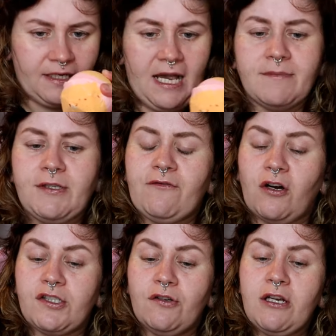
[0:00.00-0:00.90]
So you've
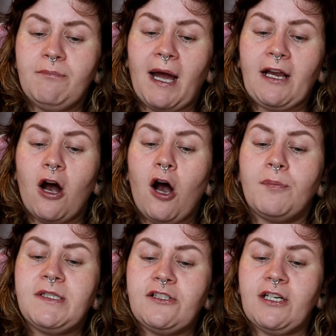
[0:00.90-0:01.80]
got sodium
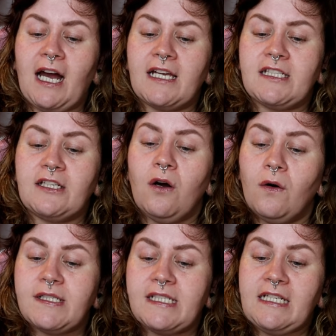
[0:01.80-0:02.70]
bicarb, citric acid,
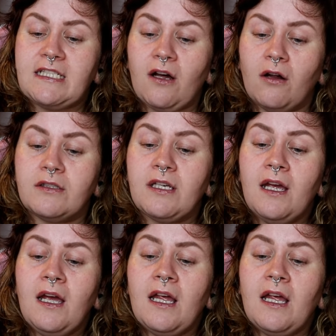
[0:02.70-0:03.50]
coarse sea salt,